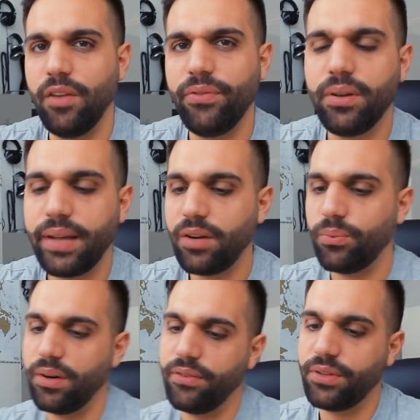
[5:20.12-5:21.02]
If you get
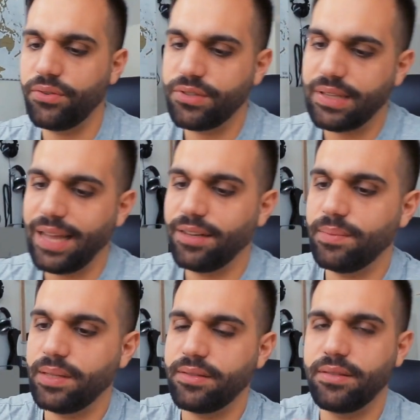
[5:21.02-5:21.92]
one of those
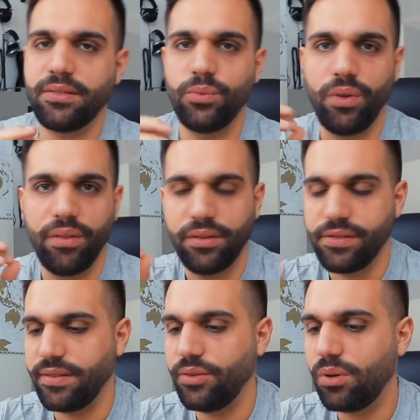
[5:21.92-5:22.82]
statements with a
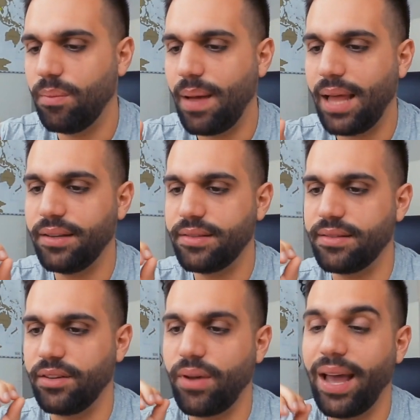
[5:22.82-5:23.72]
zero balance
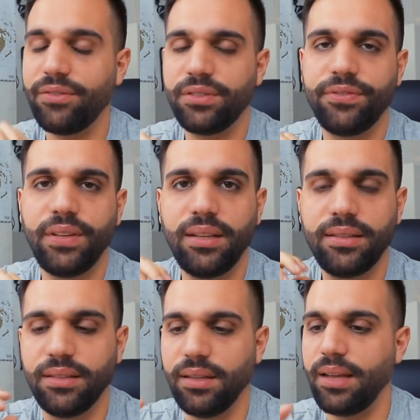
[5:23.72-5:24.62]
and you have the
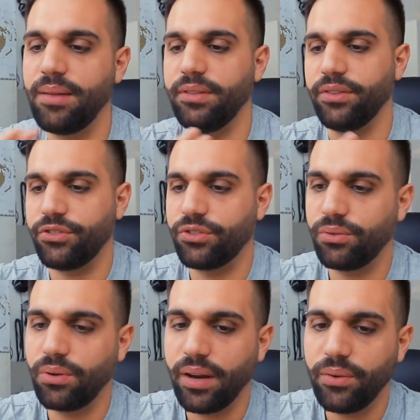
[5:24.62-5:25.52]
feeling the label is
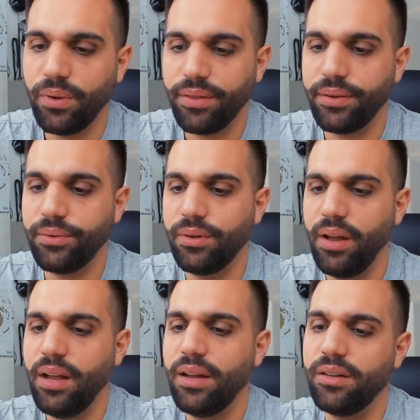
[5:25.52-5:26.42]
screwing with you,
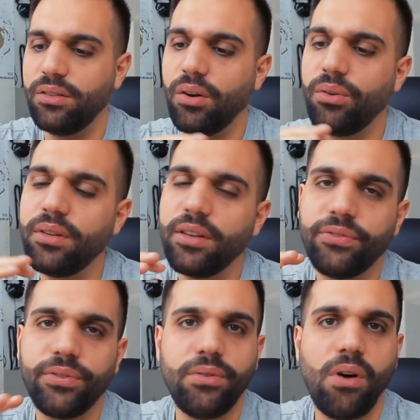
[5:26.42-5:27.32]
there are only a
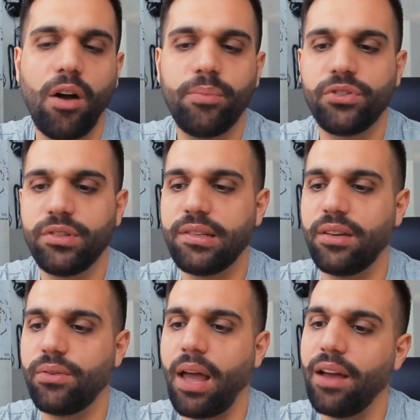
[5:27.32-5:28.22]
few options
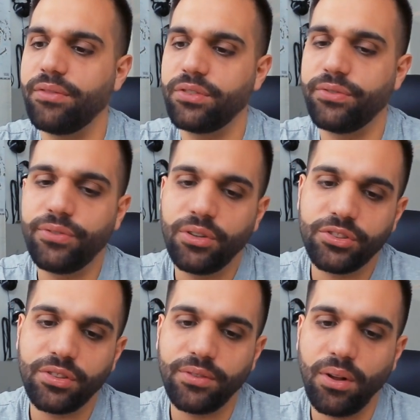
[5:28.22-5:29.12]
that you have. So
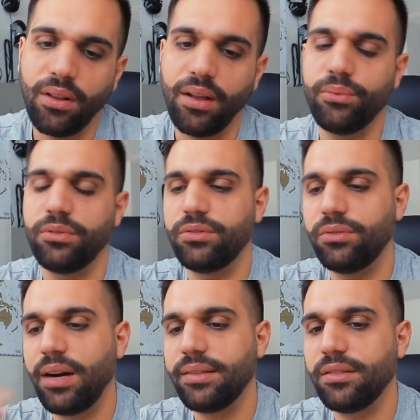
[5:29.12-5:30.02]
first of all, I would
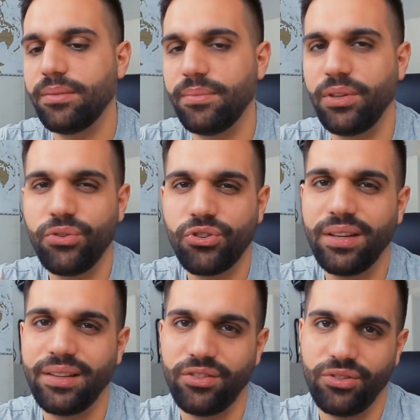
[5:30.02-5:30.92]
write them. Usually
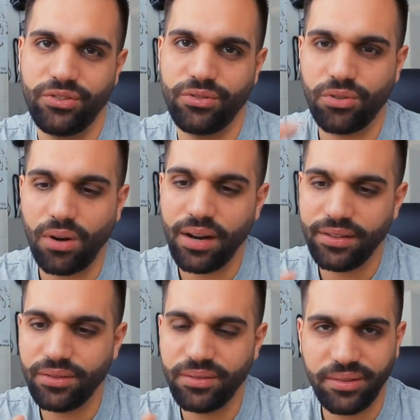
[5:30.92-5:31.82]
they just try
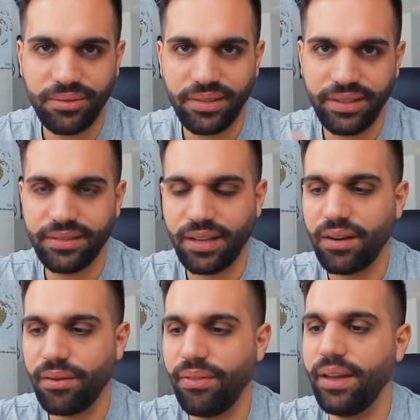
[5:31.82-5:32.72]
to do these
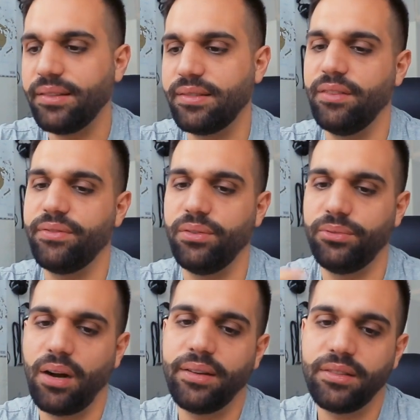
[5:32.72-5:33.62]
kind of things. And if you
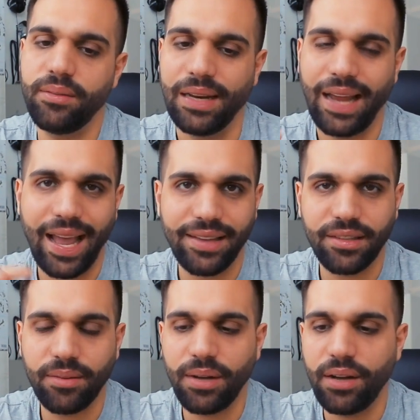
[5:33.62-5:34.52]
write them and
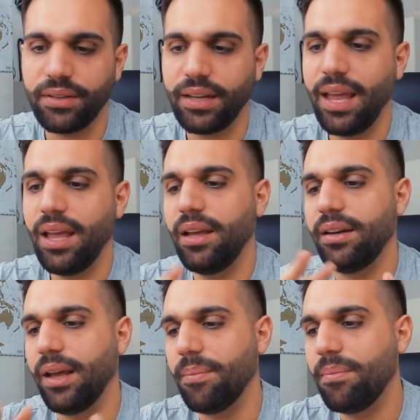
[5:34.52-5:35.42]
ask about it,
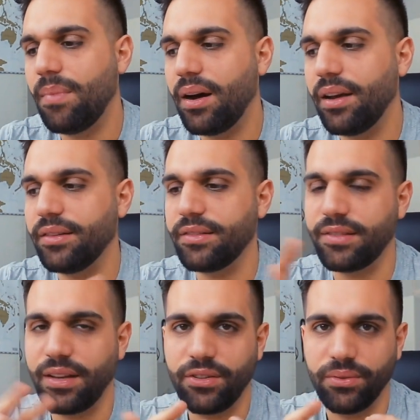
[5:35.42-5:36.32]
they might
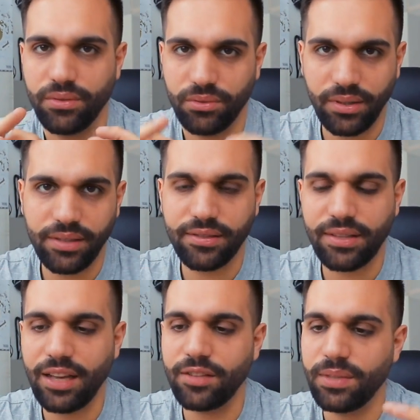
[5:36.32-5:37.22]
send you the real
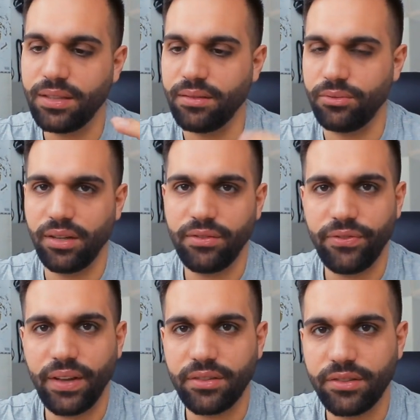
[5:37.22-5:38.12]
statement, the real
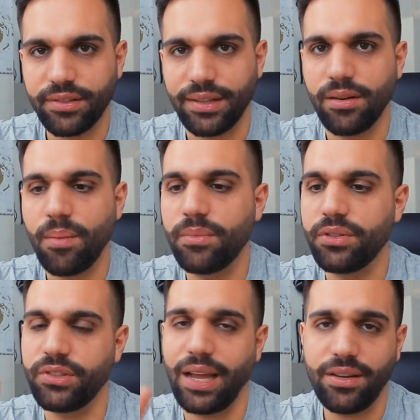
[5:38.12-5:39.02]
figures and
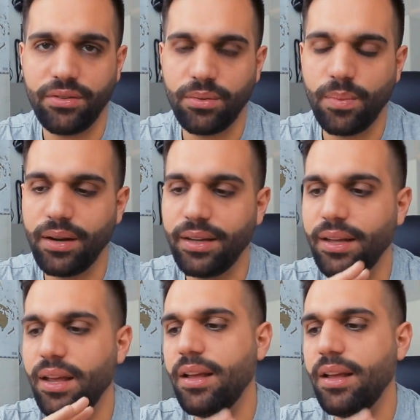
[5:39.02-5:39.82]
numbers and your money.